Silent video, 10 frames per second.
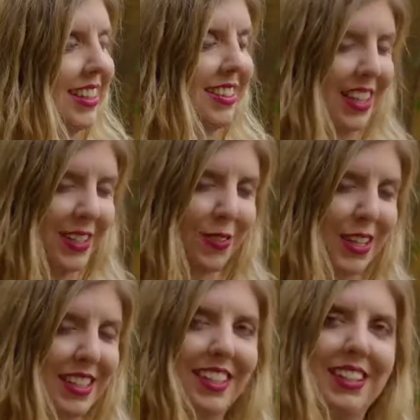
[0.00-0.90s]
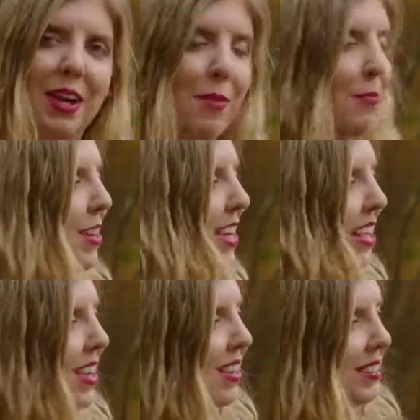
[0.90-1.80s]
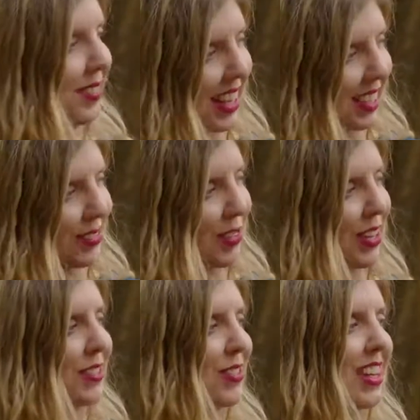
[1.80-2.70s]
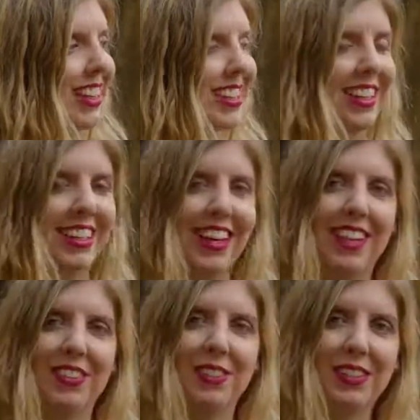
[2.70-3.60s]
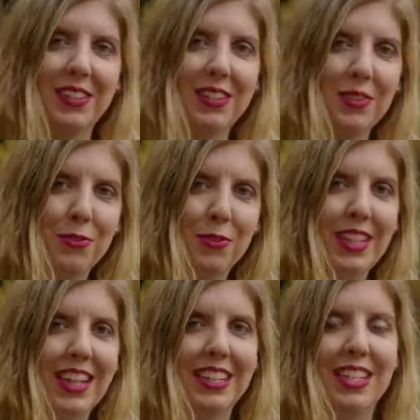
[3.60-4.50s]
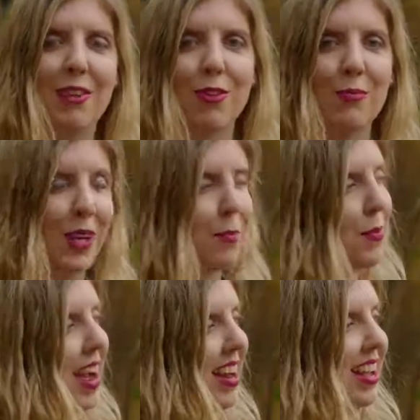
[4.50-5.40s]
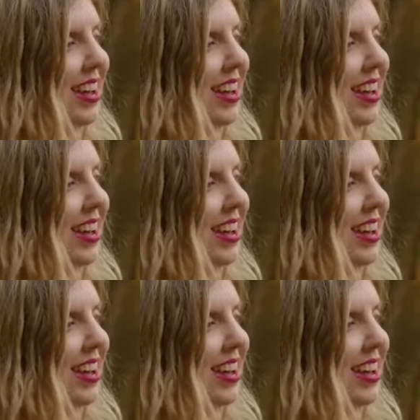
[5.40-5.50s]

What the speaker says: Thank you, Rita. I'm fine. Thanks for the introduction and greetings here from Kampala.